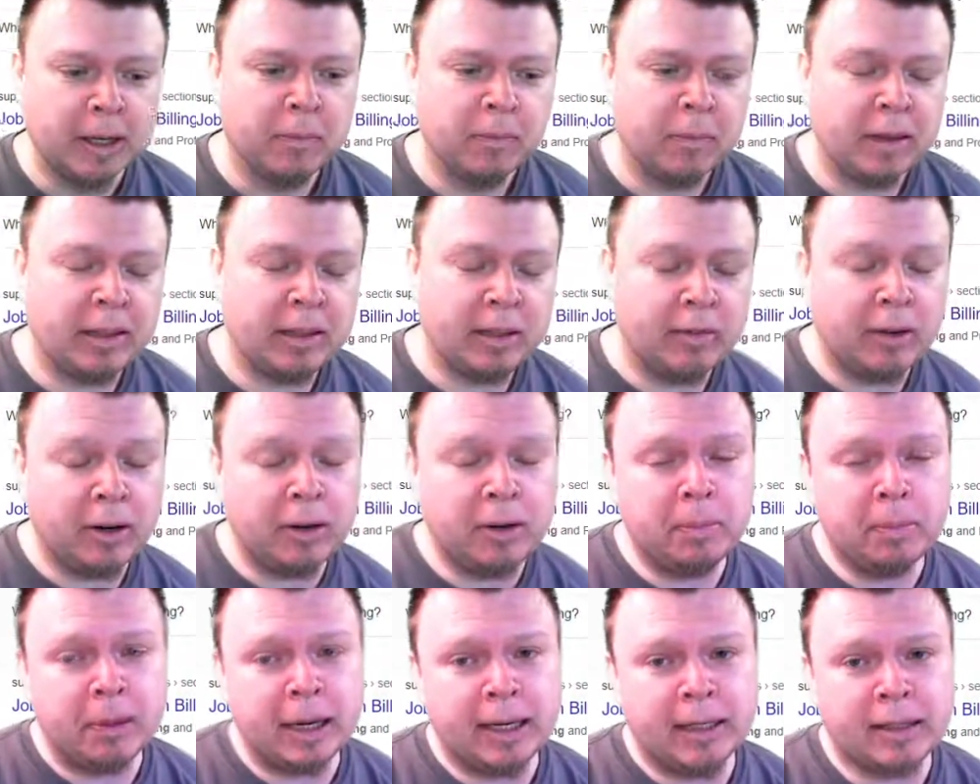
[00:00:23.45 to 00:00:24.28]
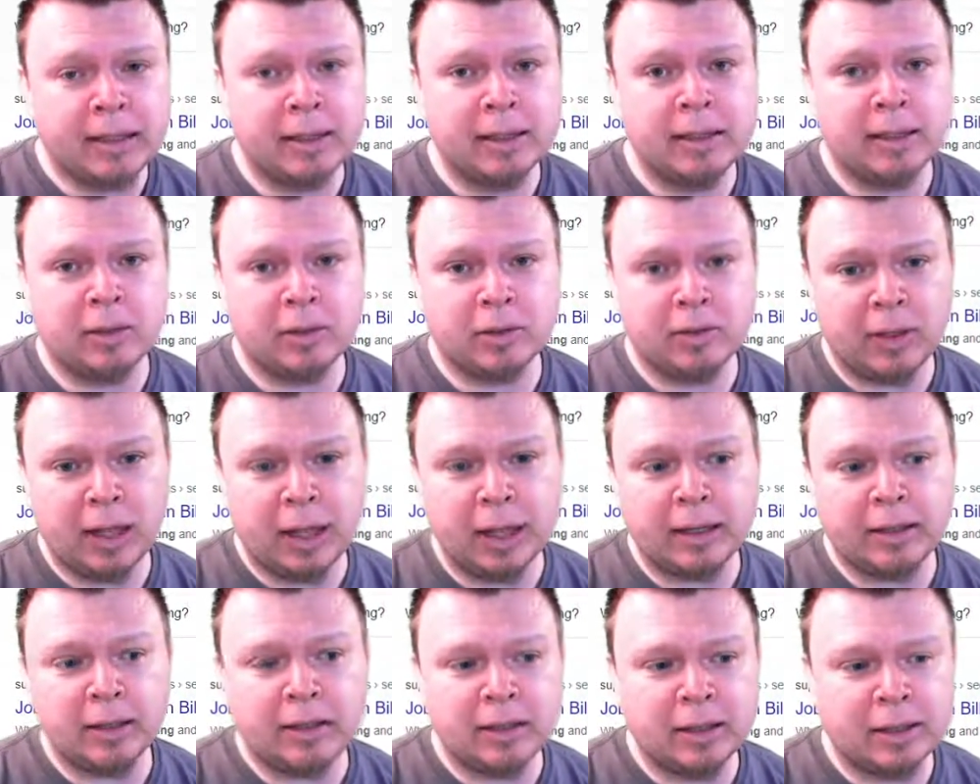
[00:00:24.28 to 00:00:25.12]
But the very basics of
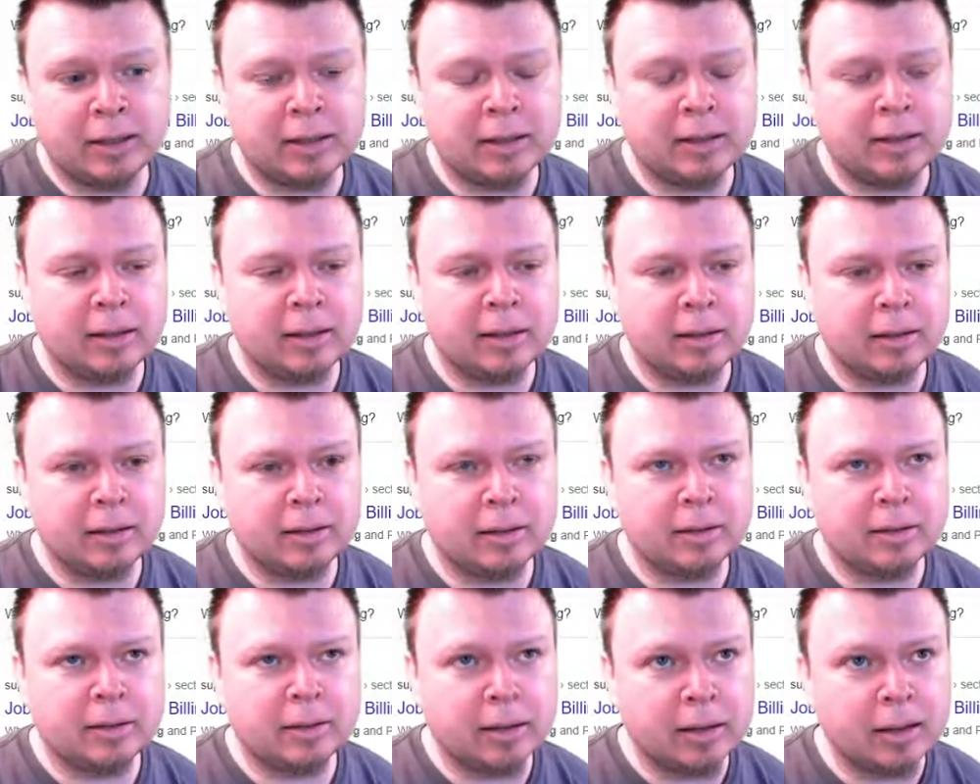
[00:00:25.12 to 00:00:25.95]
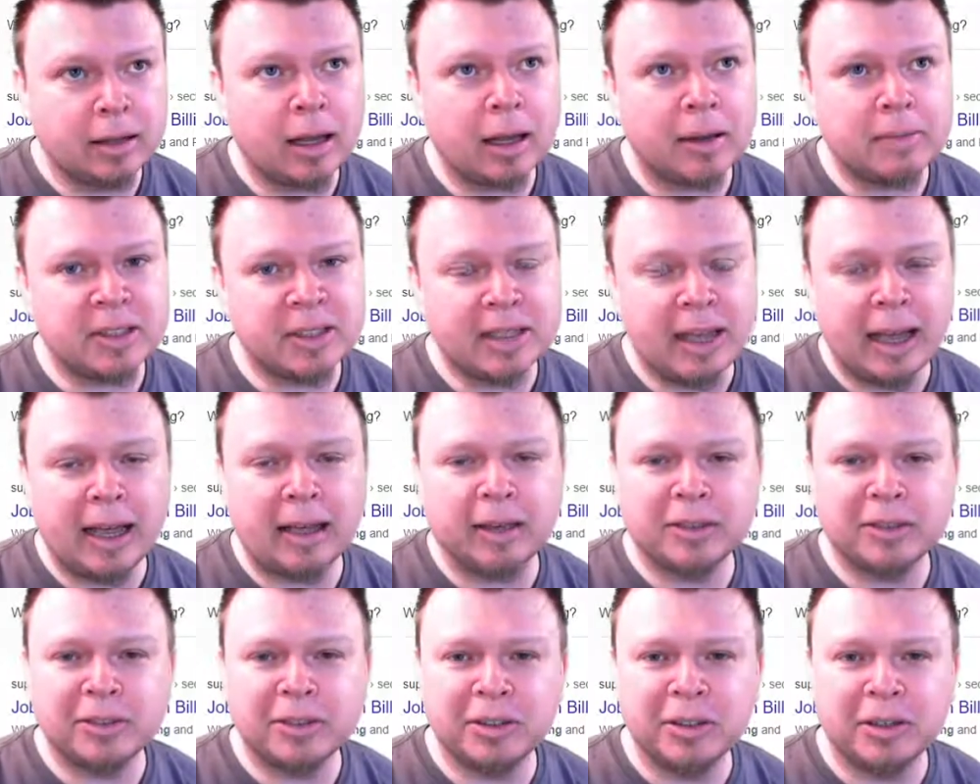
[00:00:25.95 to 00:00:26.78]
that just still comes
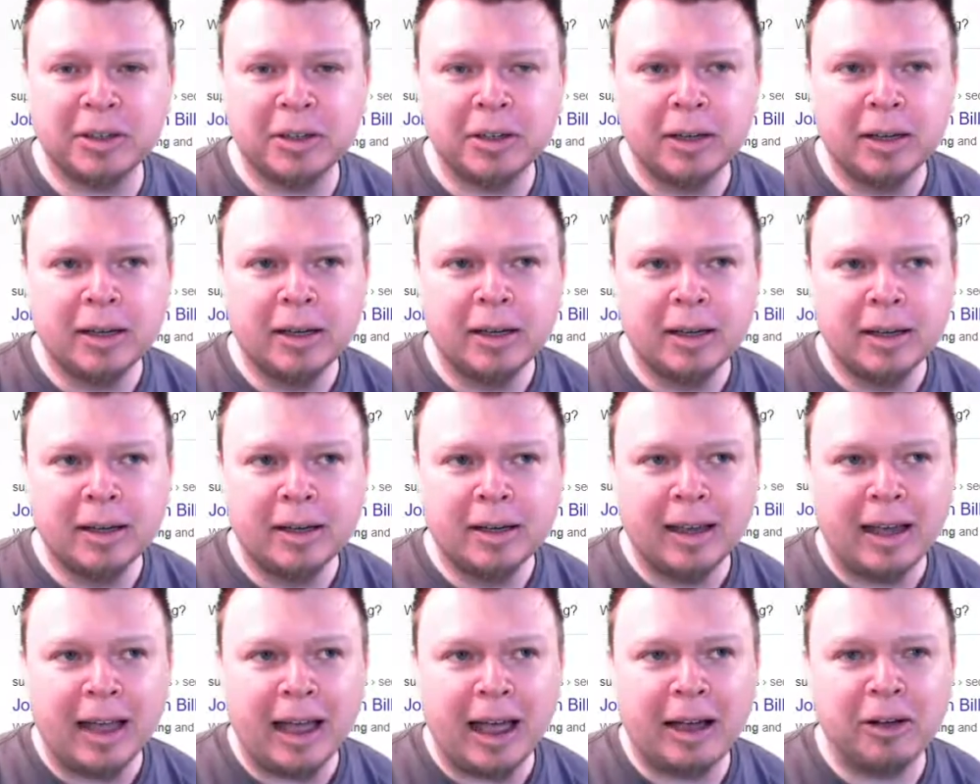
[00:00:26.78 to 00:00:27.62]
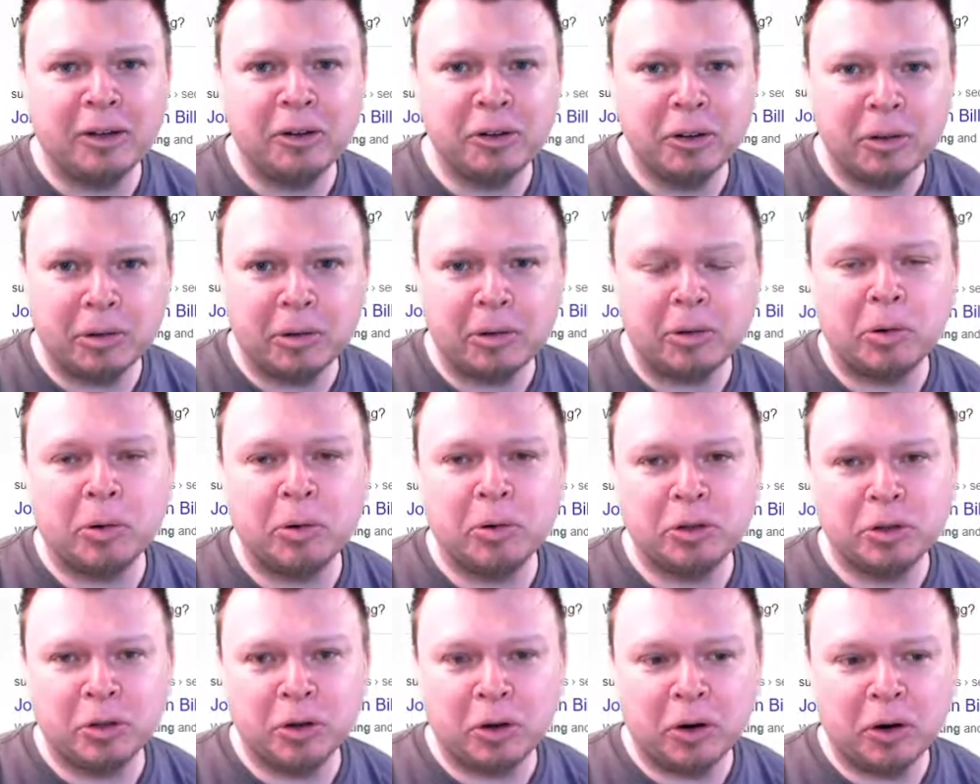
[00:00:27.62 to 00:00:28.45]
down to how do you
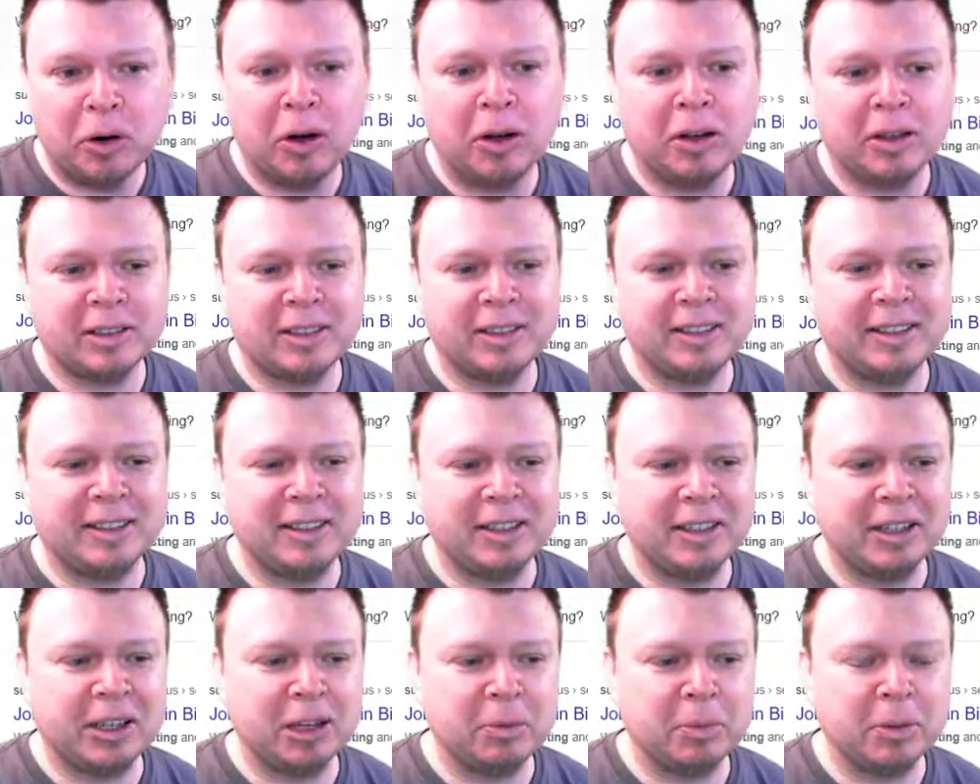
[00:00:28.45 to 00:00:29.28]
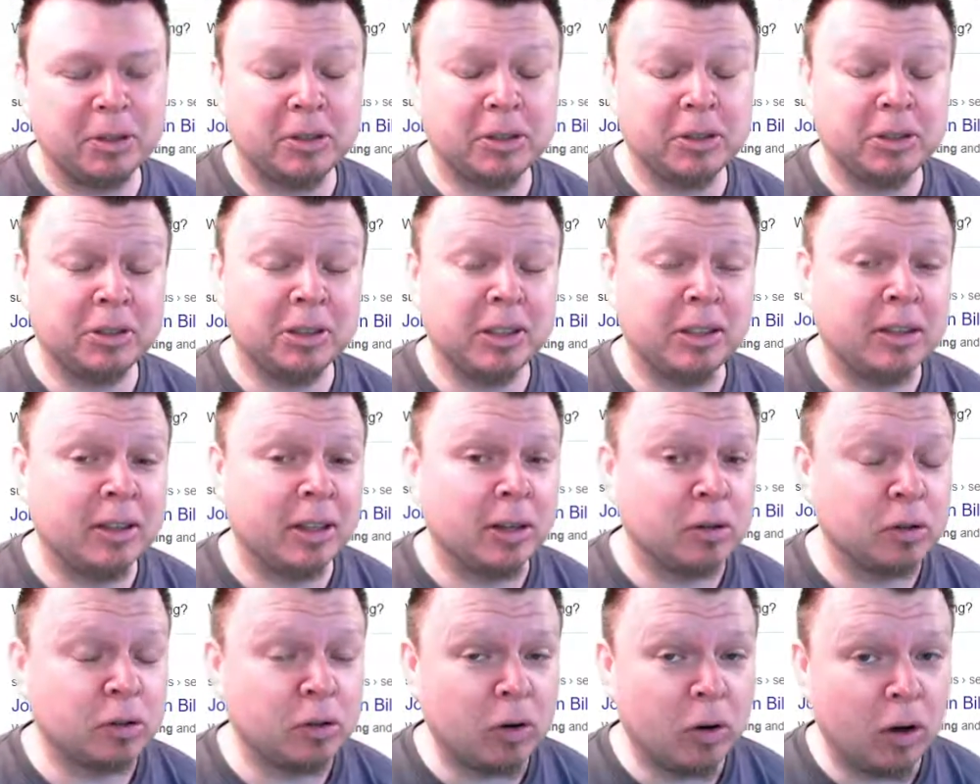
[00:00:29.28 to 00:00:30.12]
record your costs, you know, because you need
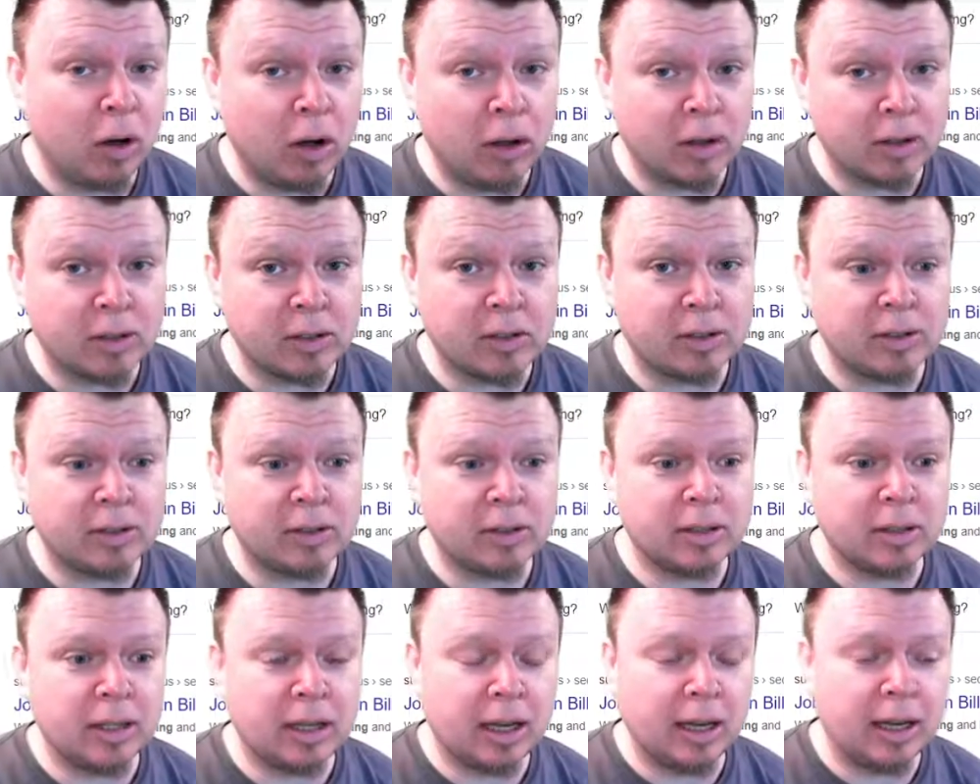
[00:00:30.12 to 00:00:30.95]
those costs